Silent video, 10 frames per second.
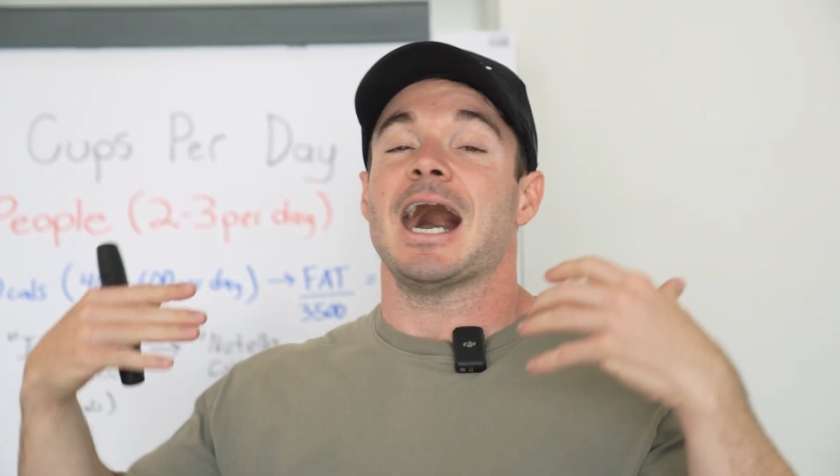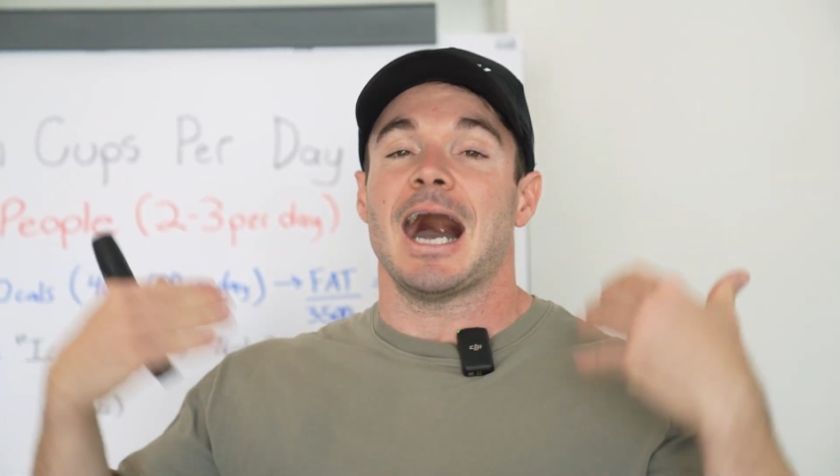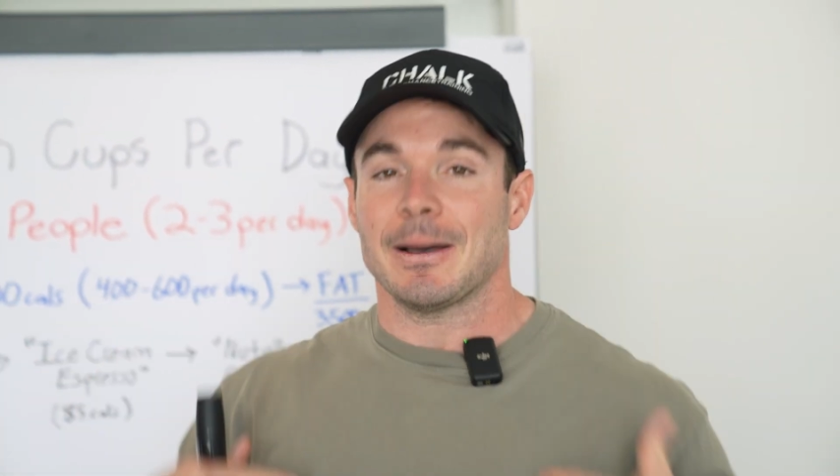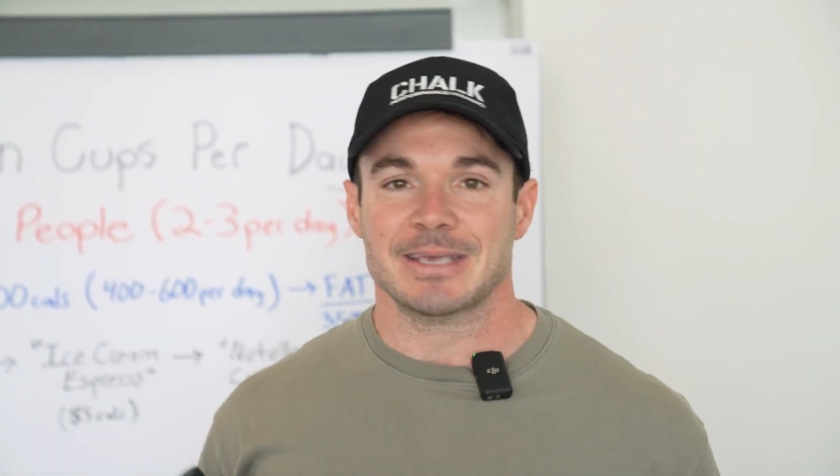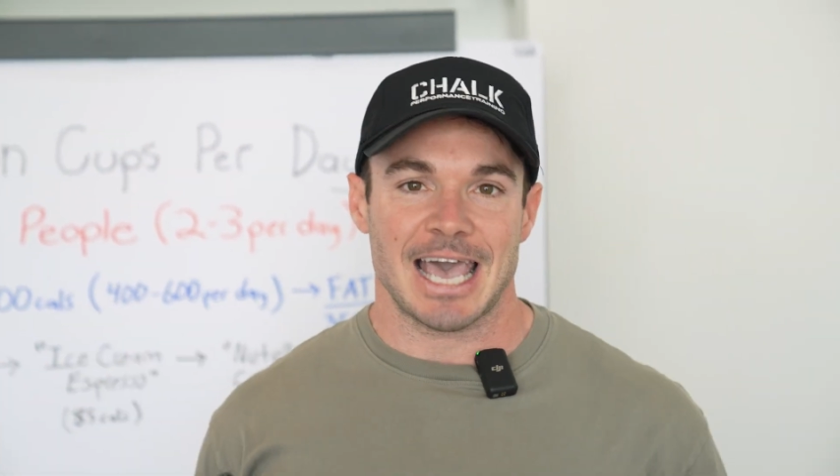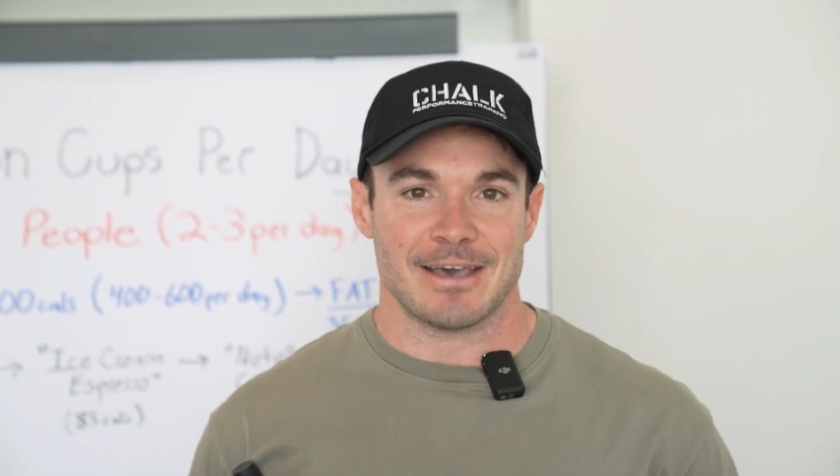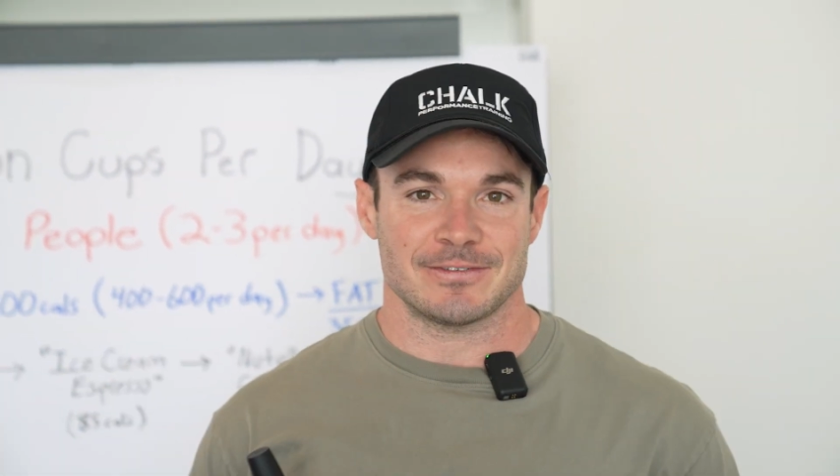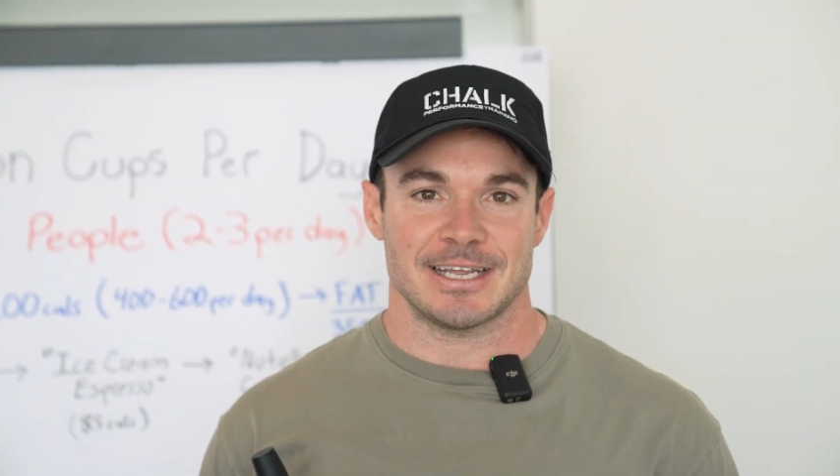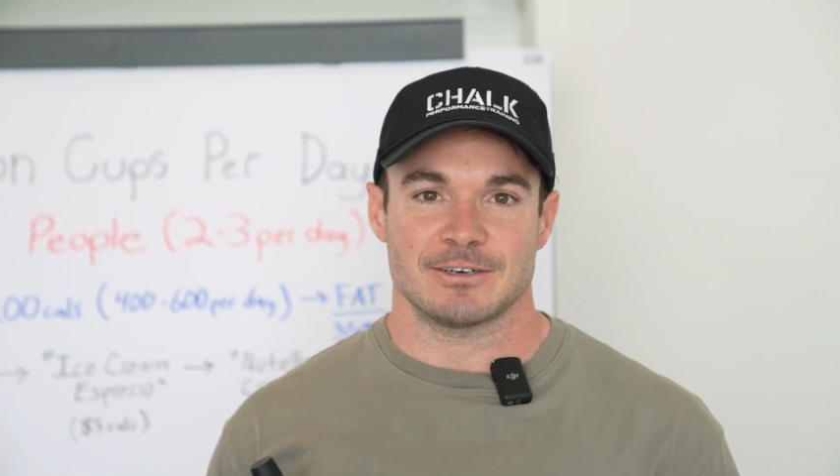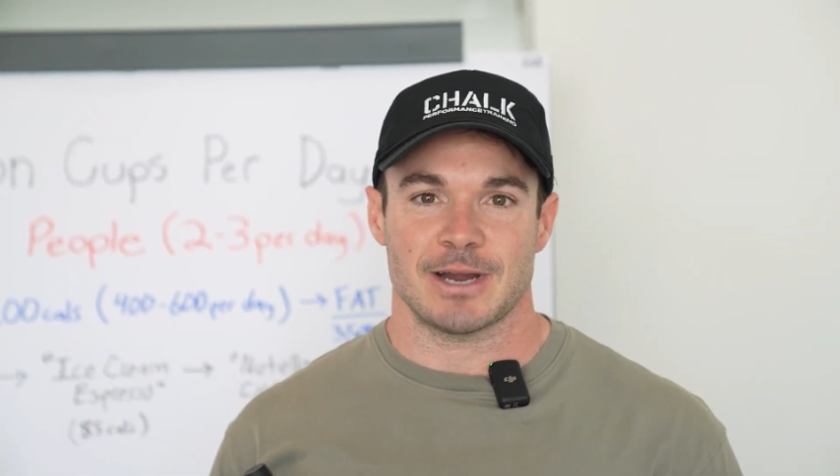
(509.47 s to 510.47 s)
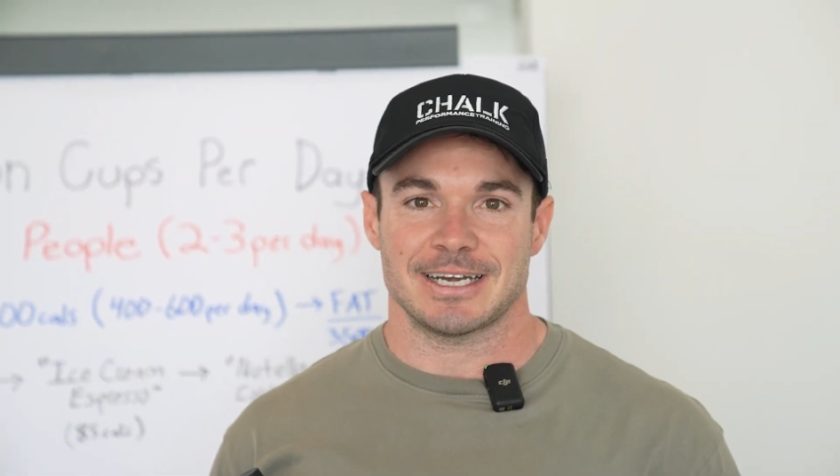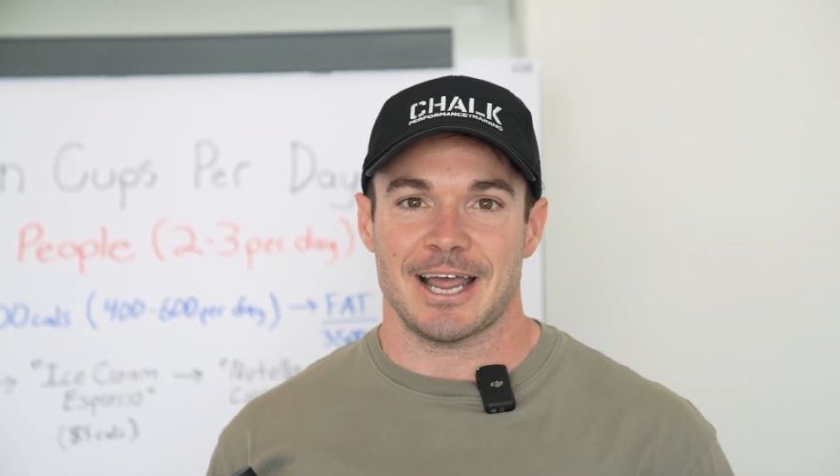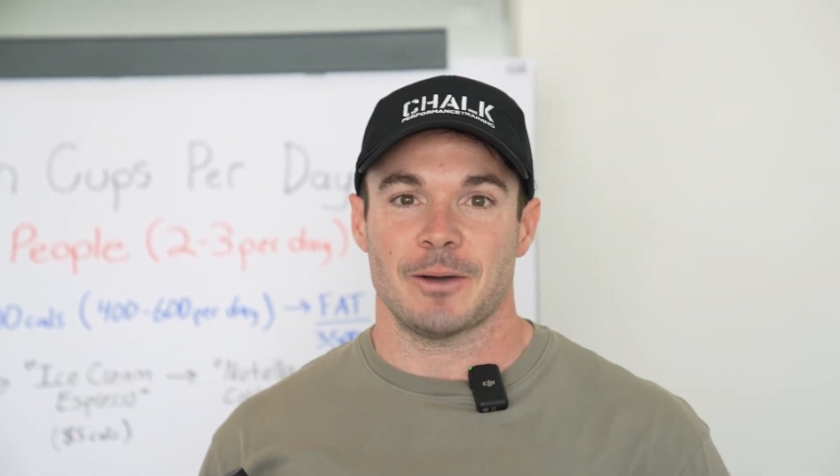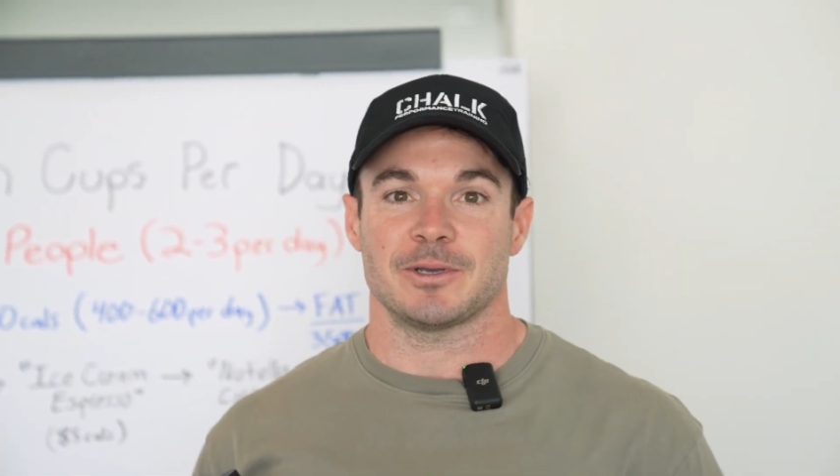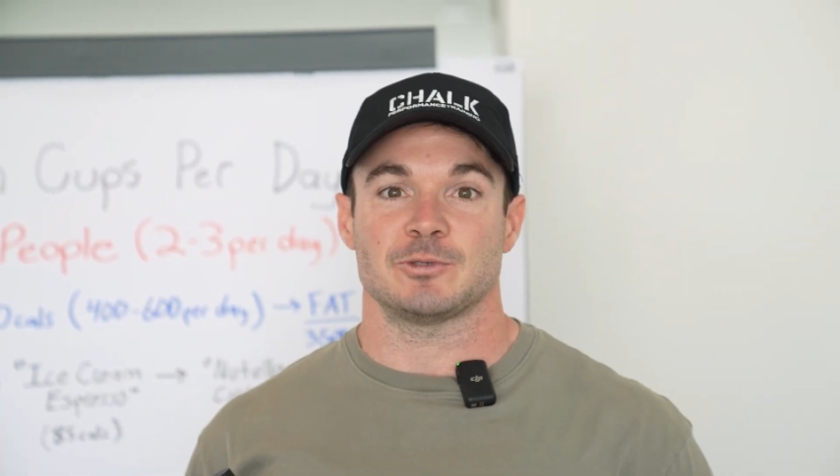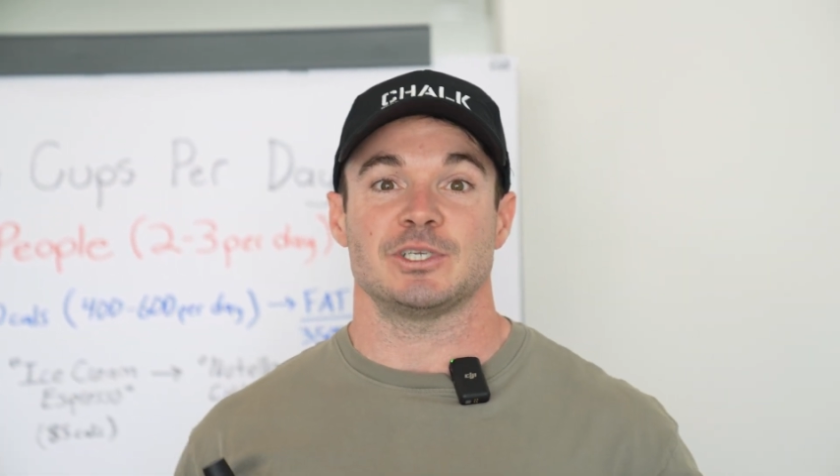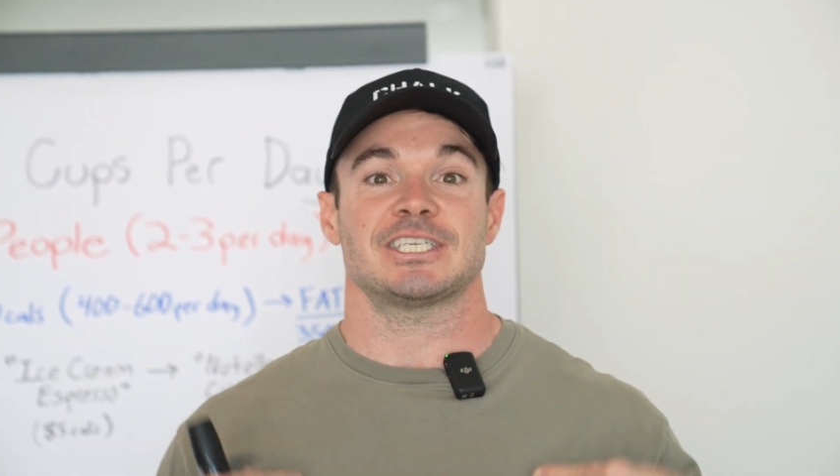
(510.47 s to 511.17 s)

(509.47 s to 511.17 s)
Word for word: I'm caffeinated right now because we